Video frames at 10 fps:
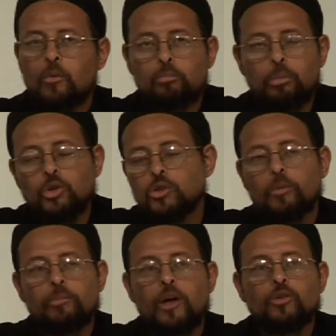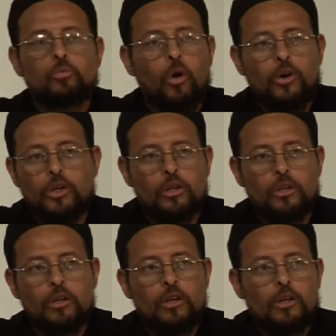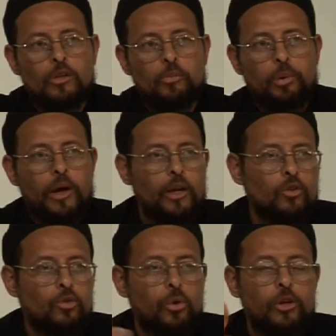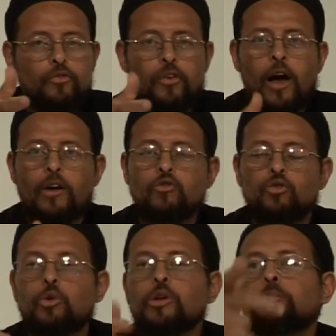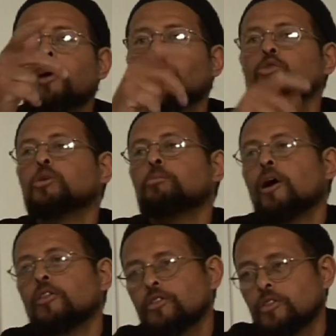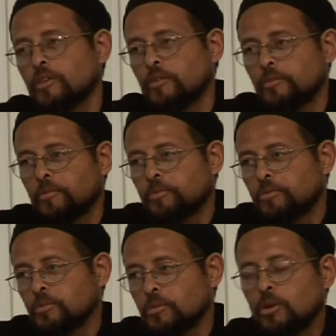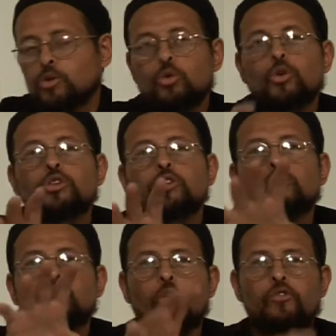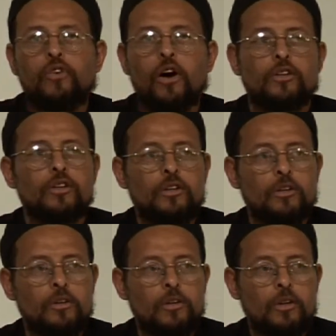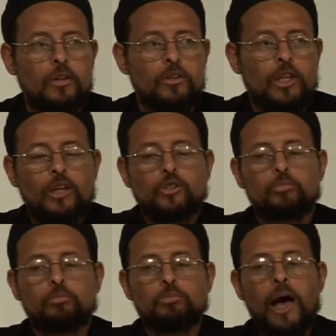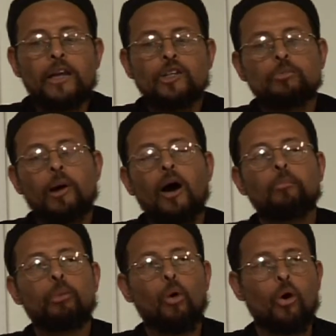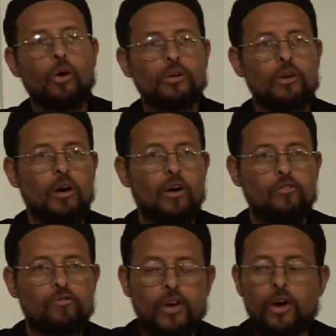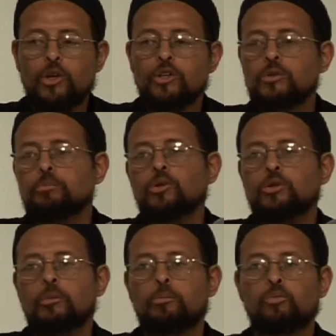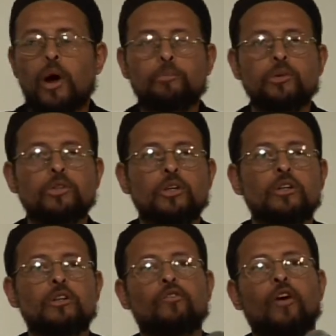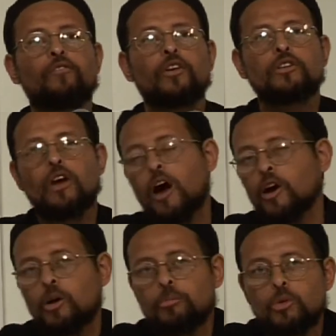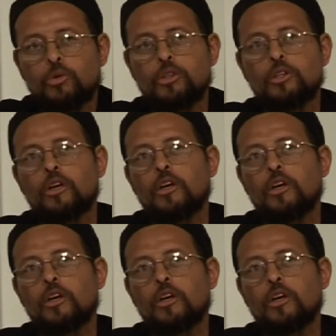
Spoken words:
Muslim that's working is paying 20 pounds a month into a central fund that's managed by a board of various Muslim representative of the entire community.